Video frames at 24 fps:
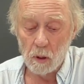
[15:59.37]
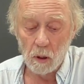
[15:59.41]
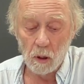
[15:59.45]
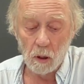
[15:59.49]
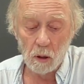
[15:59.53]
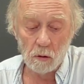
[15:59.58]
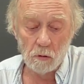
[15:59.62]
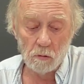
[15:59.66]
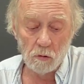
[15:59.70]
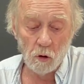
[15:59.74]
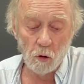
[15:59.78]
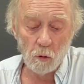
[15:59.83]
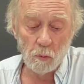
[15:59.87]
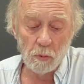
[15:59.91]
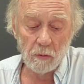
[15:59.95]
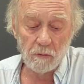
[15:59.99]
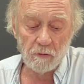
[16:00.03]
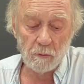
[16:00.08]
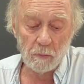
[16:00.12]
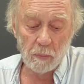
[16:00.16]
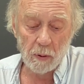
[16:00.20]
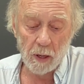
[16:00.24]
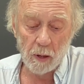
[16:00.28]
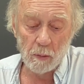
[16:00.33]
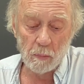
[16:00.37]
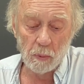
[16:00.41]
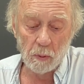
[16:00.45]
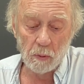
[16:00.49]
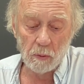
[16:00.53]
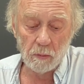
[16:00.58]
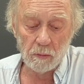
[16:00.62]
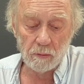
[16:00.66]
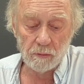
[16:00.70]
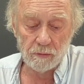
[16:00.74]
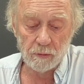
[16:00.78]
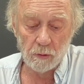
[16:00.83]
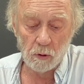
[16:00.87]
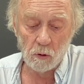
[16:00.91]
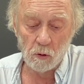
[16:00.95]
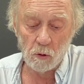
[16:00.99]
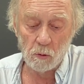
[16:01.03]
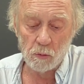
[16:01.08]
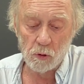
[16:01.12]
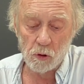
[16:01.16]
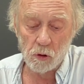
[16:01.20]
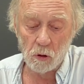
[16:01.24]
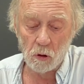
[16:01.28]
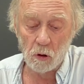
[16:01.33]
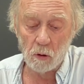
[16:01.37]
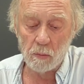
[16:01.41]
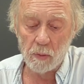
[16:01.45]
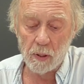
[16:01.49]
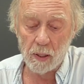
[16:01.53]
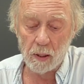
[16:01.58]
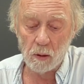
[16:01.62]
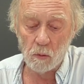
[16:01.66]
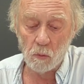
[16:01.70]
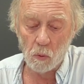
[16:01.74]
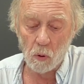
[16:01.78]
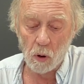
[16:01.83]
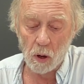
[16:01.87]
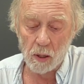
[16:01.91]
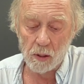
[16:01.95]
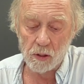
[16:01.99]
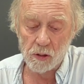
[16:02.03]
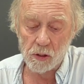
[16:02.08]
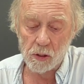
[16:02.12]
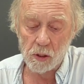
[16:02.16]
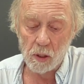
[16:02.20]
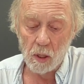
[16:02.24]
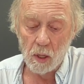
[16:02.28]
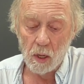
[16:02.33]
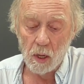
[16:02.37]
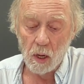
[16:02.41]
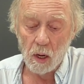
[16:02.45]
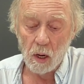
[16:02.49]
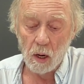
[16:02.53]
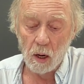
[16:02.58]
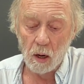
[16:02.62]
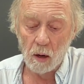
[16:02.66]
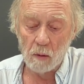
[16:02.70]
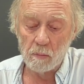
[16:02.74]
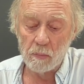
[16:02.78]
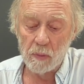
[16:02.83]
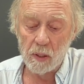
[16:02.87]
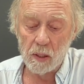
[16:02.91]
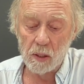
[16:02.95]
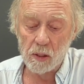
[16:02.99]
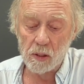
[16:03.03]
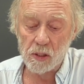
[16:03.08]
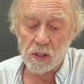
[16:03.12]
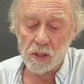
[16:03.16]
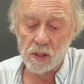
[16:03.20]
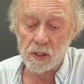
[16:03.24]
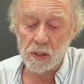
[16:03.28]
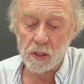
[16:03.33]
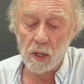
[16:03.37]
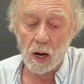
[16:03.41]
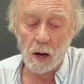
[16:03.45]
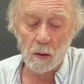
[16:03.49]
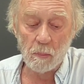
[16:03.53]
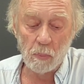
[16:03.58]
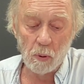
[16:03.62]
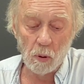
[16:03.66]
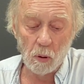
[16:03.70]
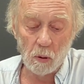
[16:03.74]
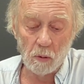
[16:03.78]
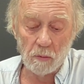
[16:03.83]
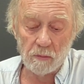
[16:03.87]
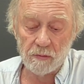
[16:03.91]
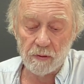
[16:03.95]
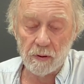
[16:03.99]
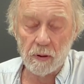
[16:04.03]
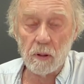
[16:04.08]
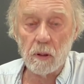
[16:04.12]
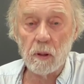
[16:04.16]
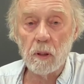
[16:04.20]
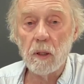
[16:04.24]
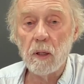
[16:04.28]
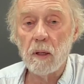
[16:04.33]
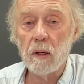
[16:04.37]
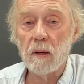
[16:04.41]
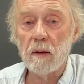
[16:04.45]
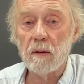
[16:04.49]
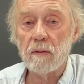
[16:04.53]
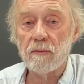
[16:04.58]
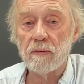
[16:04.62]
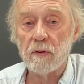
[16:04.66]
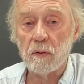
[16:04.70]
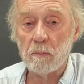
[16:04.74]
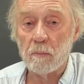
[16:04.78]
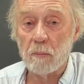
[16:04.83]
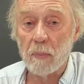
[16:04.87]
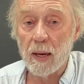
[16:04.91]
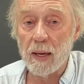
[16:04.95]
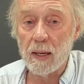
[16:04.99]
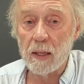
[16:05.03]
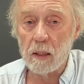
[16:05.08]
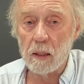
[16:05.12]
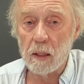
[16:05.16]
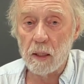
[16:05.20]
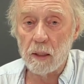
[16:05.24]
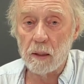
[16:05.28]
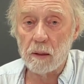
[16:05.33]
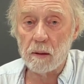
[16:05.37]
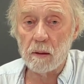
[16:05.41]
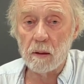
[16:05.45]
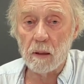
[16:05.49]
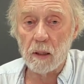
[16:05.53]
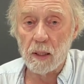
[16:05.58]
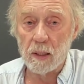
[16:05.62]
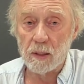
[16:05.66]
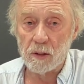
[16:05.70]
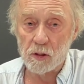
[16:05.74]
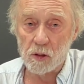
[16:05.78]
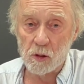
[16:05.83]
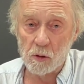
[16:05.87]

a group of people for whom Germany was a mere stopover for making and